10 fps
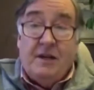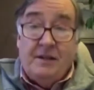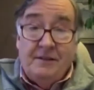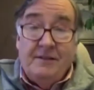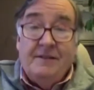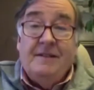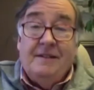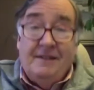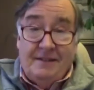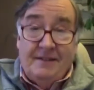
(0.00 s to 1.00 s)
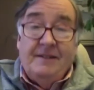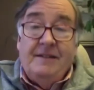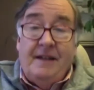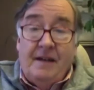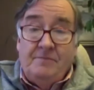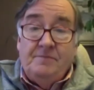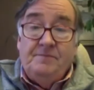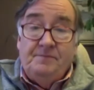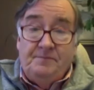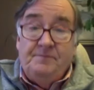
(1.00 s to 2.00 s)
won. Yeah, in the second
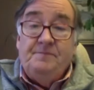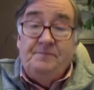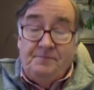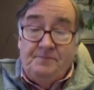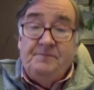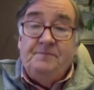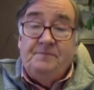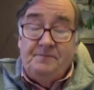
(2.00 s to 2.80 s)
district. So